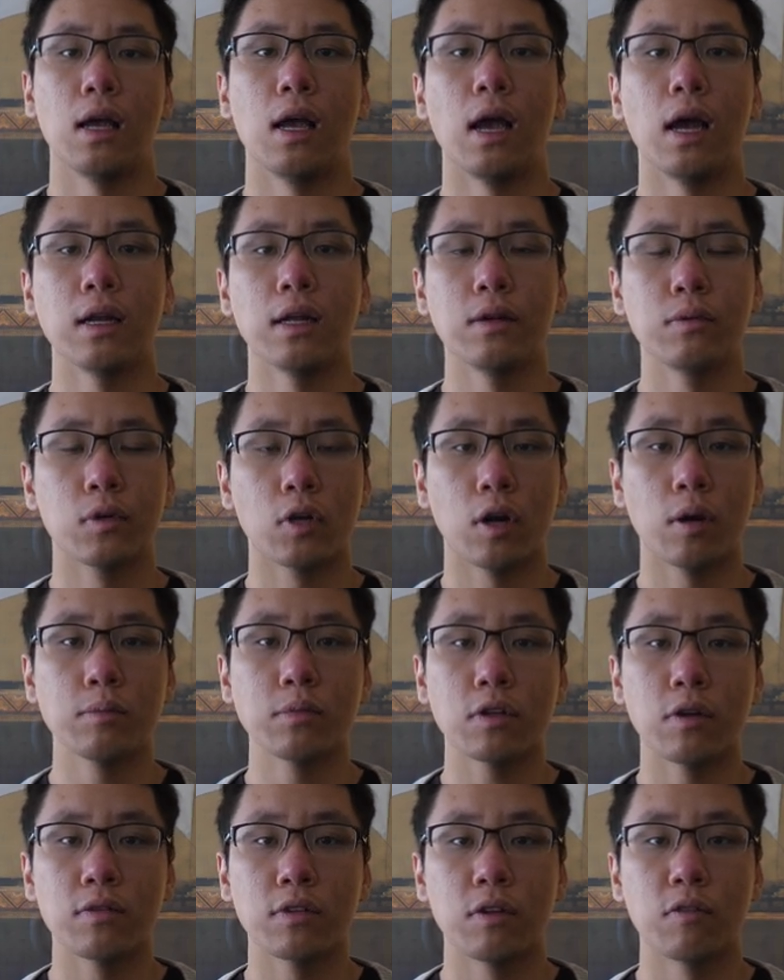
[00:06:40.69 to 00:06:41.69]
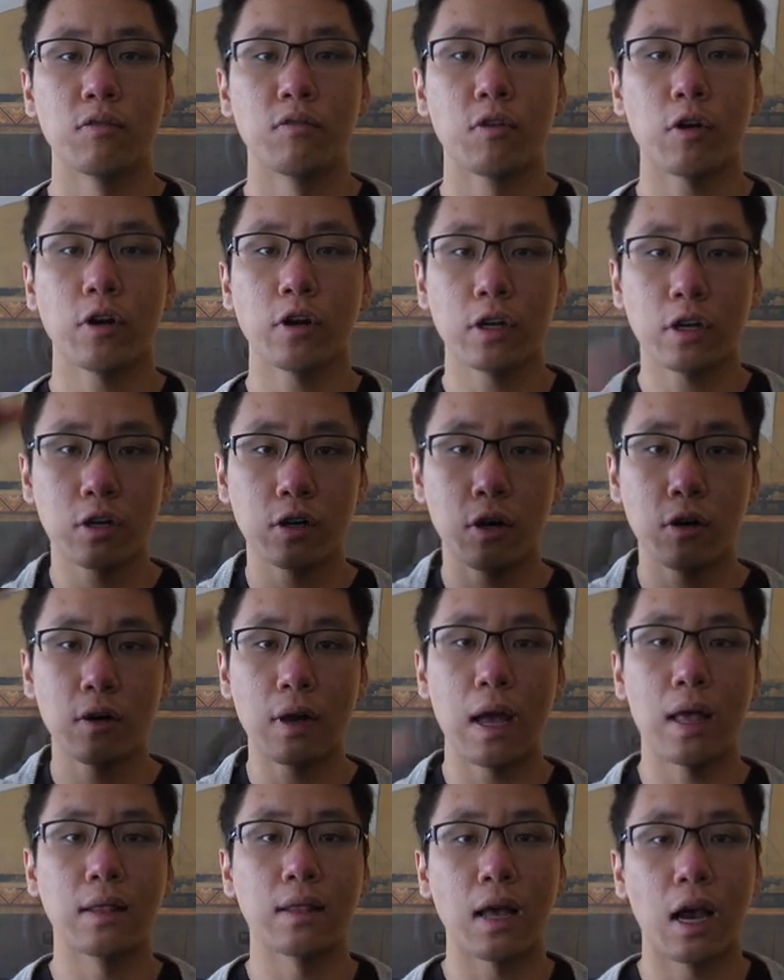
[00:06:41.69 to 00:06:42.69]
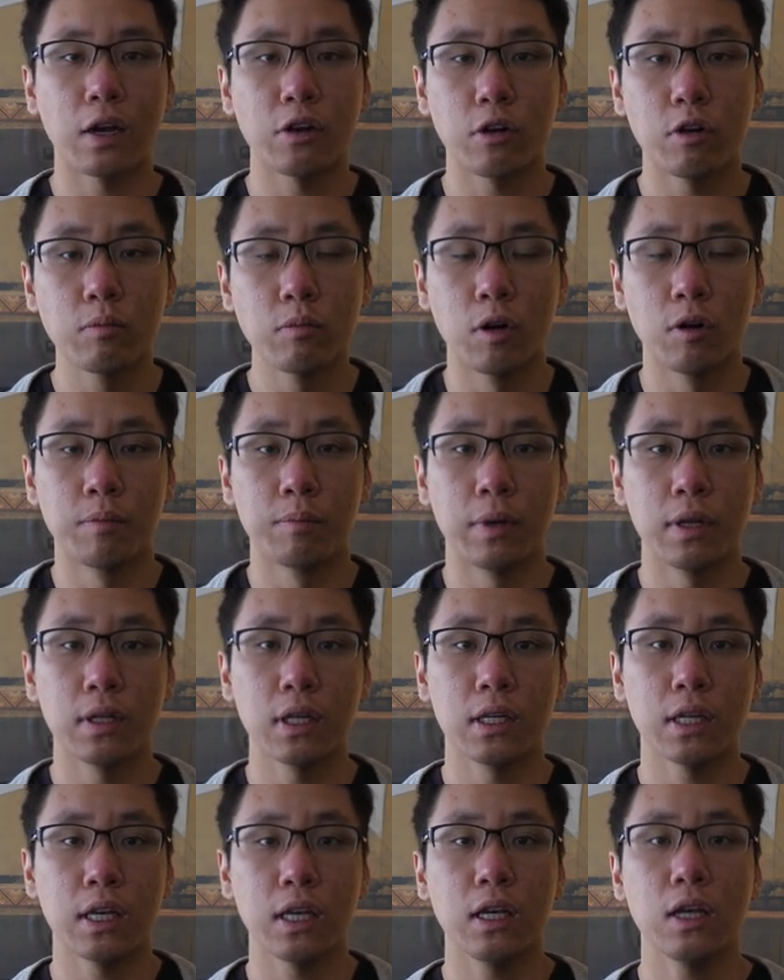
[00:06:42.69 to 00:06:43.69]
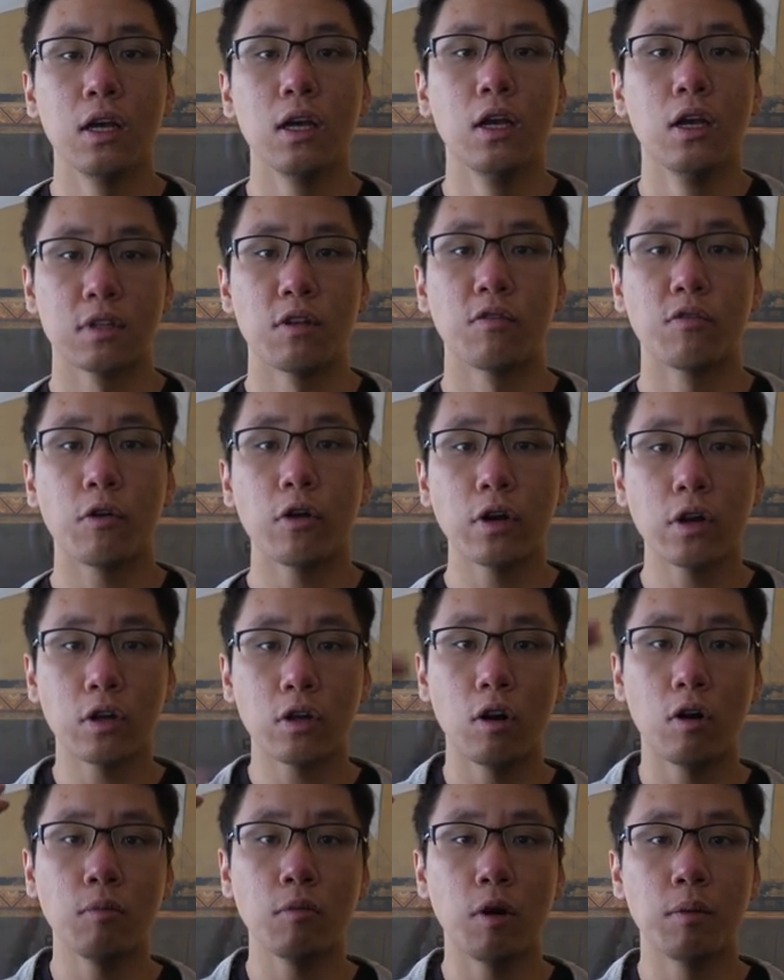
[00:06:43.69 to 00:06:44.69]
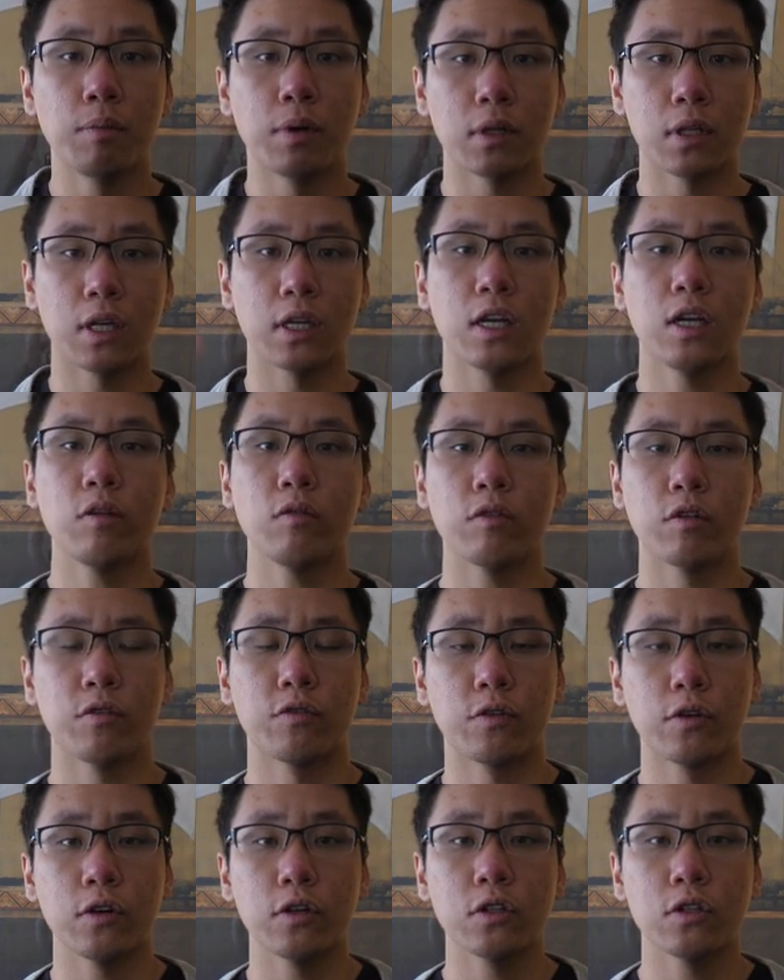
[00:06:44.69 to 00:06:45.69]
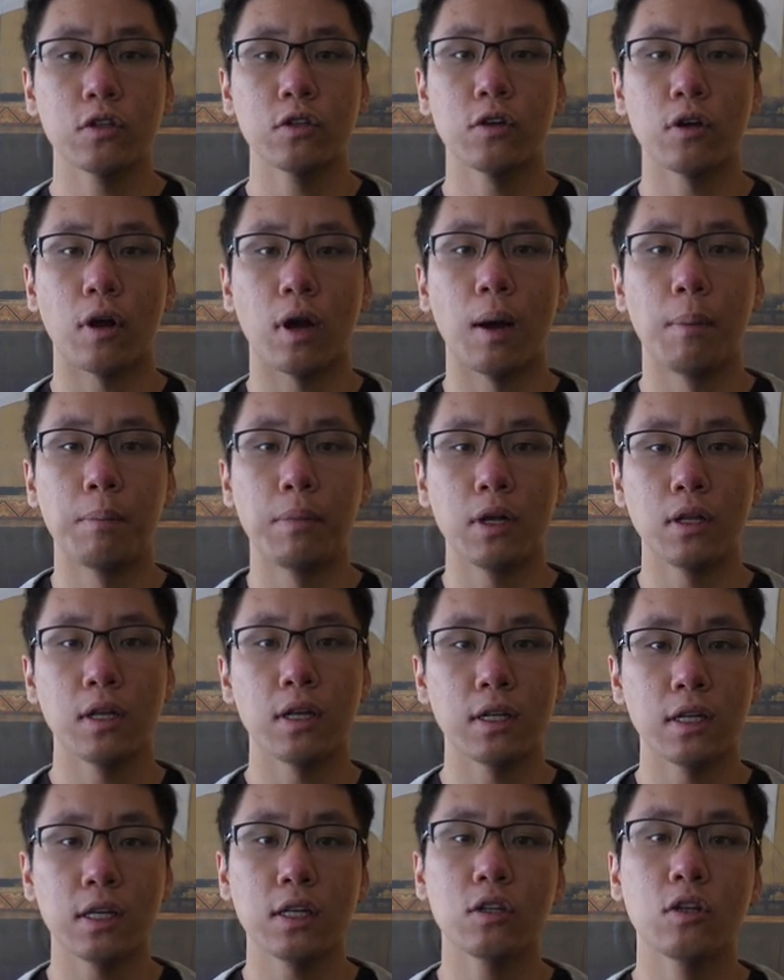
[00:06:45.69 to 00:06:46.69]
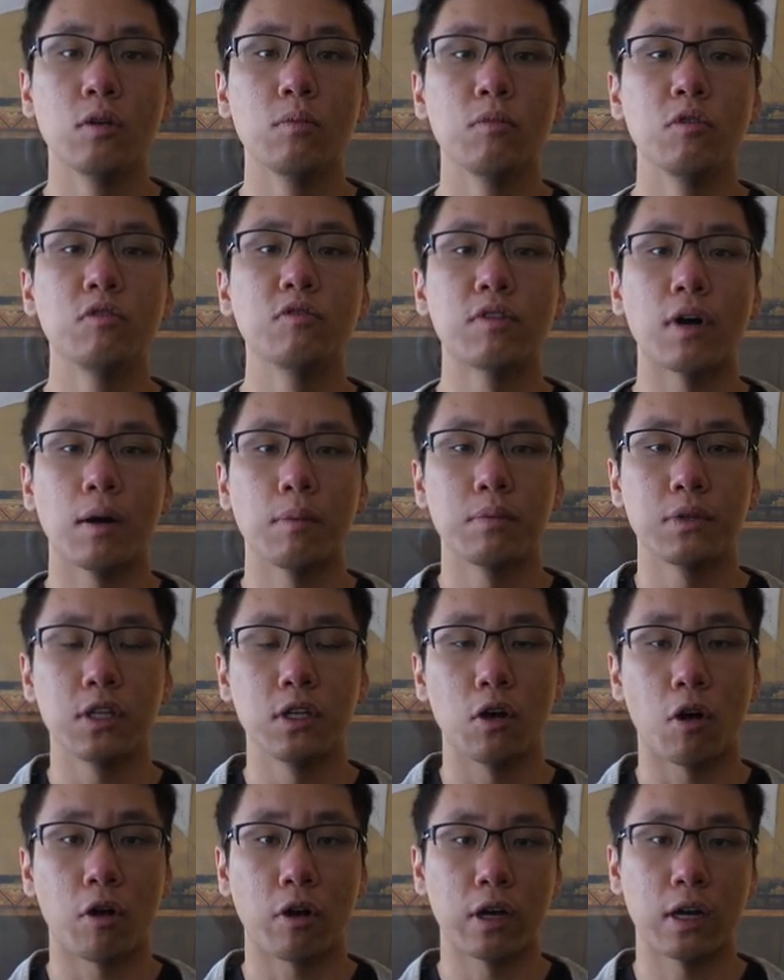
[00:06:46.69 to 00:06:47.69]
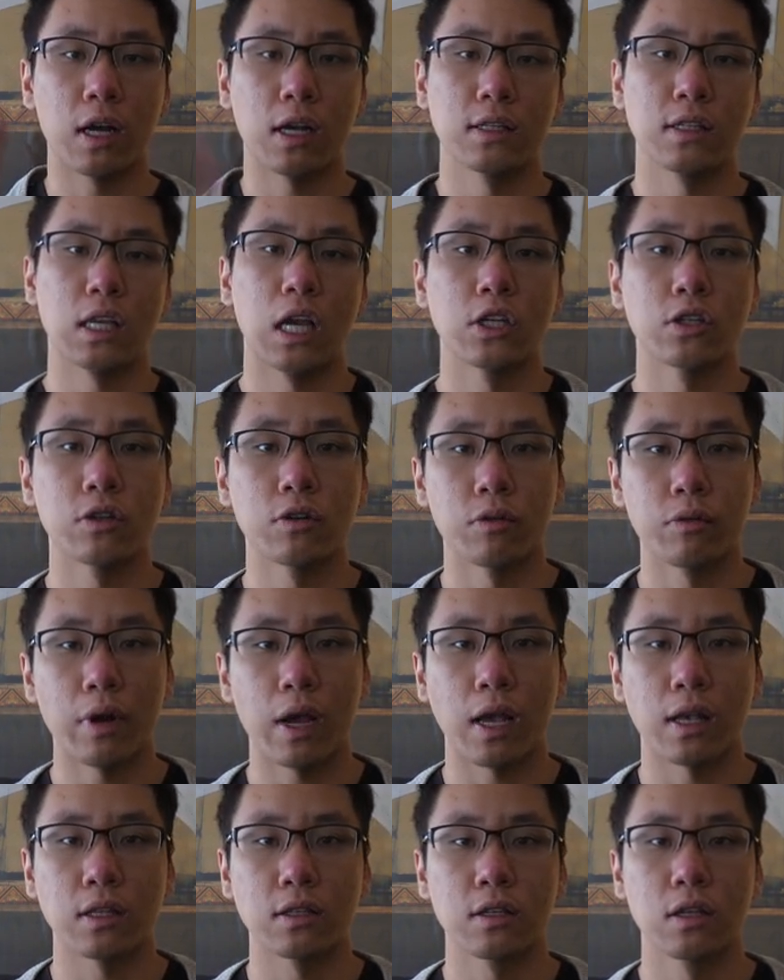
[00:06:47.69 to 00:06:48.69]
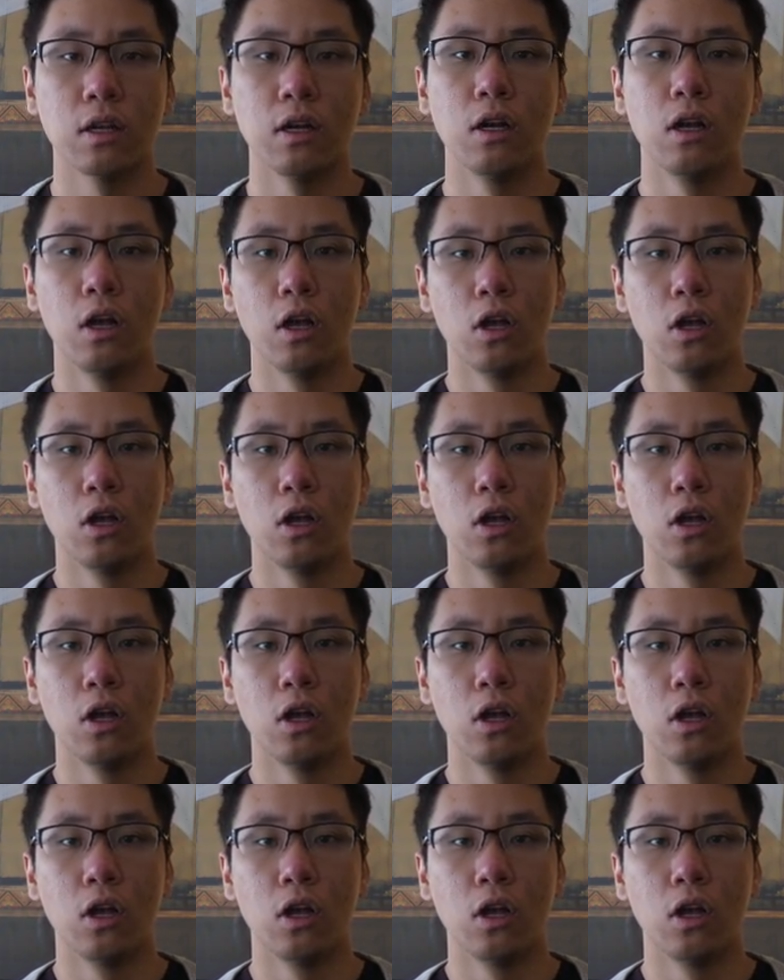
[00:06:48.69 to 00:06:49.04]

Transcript: And in terms of the vertical and lateral mobility, the vertical mobility refers to your ability to move up the organizational ranks.